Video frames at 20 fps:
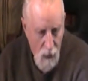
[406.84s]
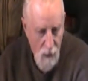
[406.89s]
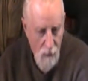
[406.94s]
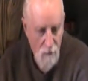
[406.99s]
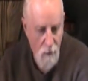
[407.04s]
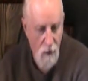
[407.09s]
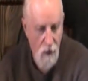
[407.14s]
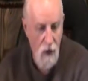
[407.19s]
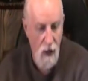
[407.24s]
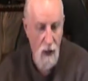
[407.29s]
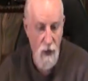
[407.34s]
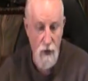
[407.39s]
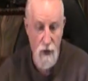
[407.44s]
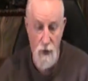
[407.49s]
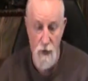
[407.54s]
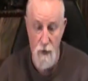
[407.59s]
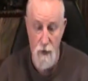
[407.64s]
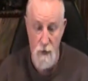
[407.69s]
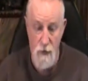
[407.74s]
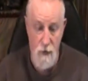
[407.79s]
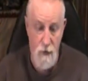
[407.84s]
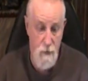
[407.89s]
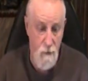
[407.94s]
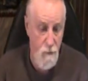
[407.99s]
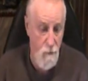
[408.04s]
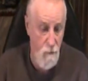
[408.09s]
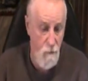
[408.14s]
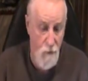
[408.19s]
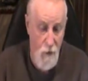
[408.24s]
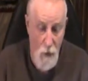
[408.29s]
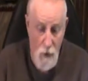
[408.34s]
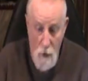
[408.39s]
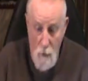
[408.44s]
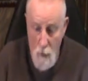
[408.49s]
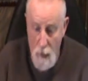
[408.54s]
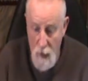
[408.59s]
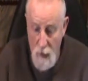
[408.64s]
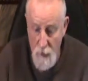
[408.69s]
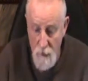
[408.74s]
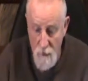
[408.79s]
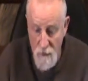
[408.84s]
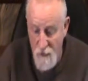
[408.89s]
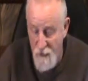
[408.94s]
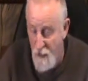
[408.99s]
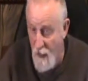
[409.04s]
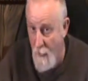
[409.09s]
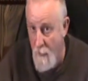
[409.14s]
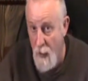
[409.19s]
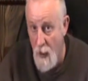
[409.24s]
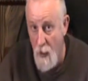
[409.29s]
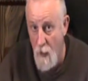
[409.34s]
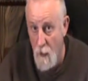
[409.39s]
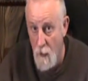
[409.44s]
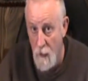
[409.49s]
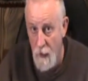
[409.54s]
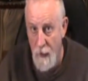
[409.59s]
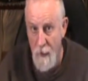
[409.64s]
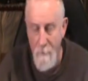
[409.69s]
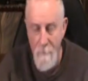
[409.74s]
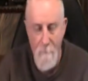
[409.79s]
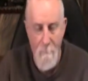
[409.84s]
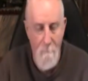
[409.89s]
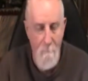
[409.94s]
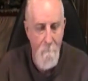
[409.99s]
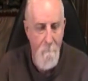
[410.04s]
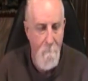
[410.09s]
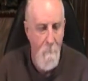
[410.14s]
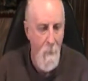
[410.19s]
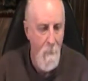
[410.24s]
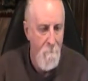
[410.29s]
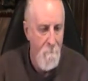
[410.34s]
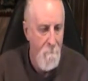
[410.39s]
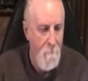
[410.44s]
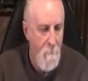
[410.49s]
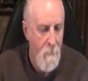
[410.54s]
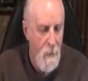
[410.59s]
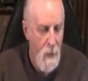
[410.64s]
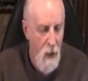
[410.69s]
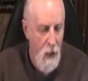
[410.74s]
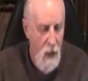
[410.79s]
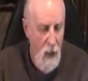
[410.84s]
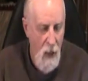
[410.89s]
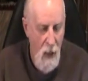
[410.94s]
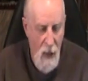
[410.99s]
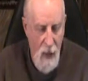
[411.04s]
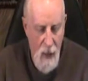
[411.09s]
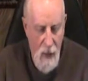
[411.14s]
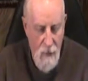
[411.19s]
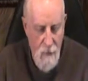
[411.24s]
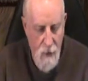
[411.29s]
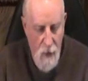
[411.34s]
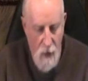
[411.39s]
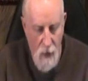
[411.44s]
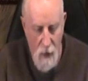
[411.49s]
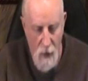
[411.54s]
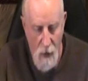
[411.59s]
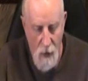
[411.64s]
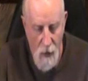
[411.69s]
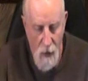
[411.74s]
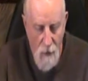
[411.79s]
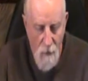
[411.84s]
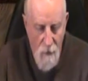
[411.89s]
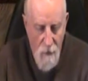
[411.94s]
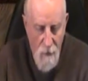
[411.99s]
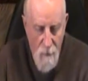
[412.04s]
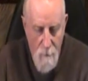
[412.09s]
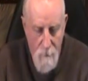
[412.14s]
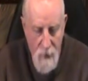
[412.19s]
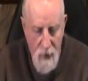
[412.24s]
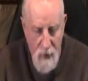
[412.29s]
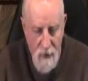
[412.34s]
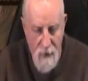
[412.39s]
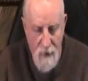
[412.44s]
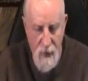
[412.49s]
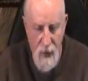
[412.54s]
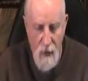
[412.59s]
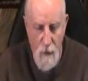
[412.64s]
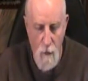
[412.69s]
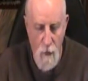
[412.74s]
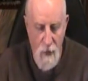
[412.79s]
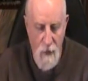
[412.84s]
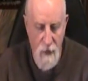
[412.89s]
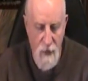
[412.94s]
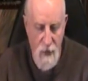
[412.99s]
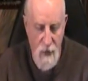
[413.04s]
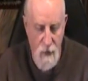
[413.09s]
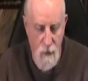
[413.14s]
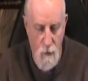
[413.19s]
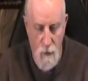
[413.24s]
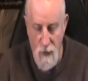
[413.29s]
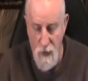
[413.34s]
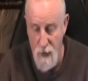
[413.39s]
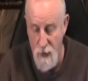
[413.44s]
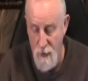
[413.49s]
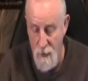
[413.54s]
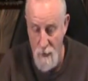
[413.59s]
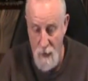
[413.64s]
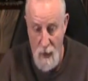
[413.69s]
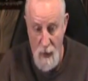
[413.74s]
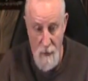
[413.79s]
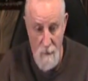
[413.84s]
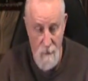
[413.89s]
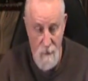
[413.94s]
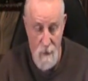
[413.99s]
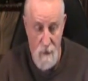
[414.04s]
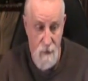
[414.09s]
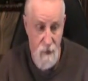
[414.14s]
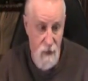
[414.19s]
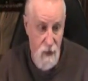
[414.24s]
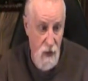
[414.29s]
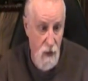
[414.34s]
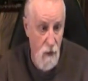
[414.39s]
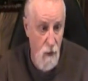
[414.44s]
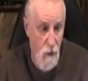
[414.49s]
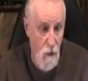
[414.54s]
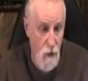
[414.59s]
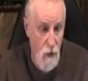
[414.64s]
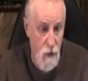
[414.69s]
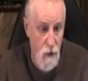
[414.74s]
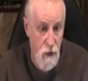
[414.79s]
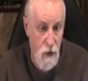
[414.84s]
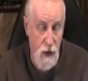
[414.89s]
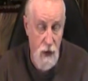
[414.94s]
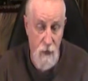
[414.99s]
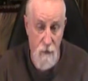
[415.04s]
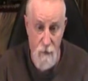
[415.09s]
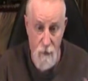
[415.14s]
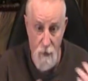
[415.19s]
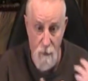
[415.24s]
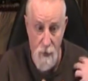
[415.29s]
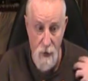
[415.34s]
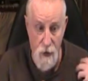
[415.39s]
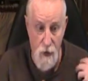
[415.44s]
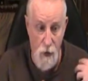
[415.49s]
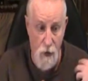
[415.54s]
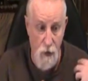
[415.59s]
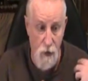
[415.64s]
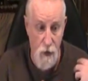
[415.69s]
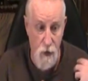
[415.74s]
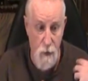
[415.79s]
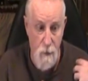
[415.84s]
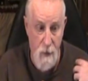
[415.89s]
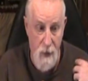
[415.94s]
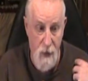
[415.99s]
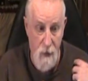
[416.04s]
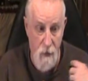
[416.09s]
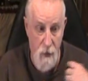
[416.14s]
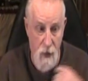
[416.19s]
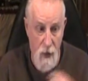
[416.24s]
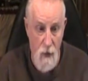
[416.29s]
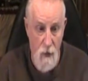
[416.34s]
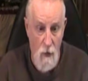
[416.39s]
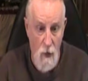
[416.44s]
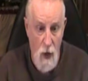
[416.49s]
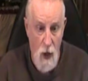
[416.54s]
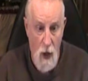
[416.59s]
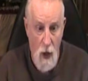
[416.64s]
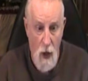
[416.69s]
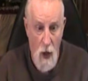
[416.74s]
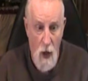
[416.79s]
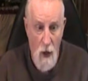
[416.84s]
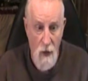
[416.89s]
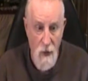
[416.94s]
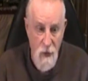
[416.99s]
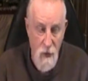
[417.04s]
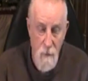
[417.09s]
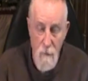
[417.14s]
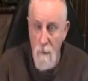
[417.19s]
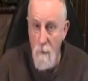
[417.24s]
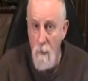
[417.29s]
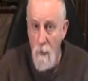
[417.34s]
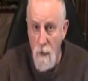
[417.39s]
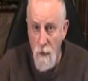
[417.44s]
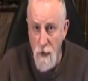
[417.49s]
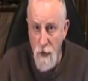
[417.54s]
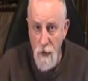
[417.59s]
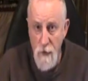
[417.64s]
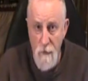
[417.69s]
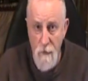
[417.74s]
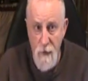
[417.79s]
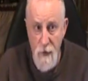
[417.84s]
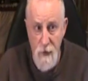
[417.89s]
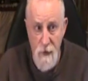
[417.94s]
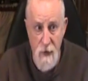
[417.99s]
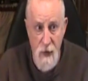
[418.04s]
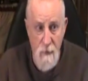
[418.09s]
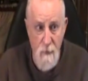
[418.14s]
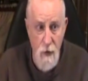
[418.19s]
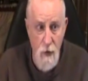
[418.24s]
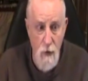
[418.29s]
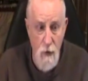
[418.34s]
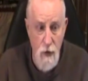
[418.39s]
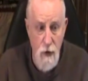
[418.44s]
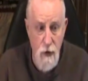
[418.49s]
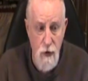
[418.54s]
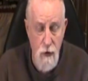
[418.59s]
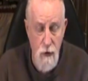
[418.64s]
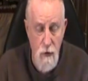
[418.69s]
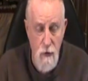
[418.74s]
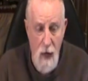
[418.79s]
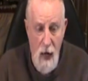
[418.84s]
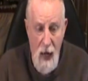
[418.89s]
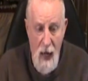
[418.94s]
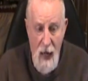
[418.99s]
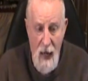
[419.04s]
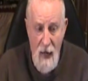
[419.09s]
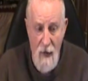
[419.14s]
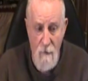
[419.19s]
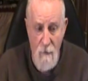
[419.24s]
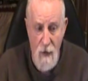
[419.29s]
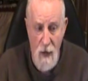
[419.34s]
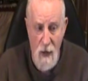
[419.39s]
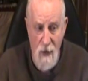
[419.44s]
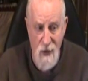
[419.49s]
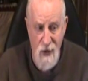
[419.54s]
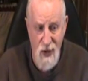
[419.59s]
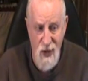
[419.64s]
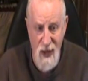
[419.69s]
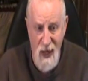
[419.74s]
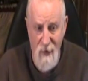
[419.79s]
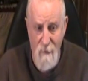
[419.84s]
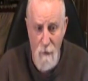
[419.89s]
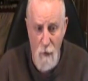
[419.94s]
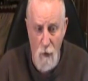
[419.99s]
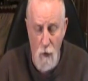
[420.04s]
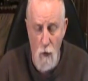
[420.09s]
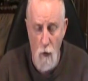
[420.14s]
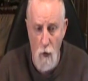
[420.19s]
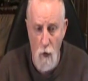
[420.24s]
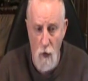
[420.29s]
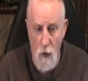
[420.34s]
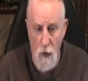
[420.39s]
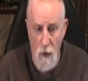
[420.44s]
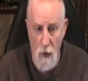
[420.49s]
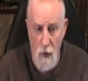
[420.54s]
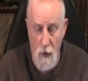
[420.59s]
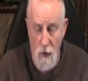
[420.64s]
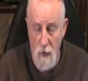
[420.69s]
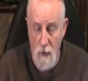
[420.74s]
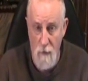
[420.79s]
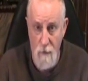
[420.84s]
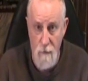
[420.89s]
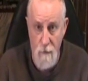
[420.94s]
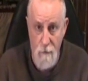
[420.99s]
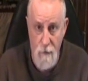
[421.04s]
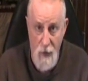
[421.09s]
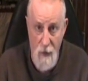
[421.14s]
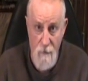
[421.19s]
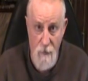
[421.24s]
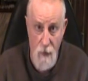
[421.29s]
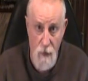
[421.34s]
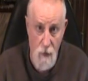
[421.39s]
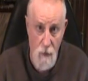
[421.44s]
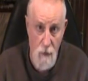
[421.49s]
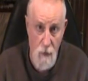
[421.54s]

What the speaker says: The gun shoots very well, semi-only, and the big thing with this, which I still don't use it even though my shoulder's better now, most of the fields I'm going to have a sniper rule of 500,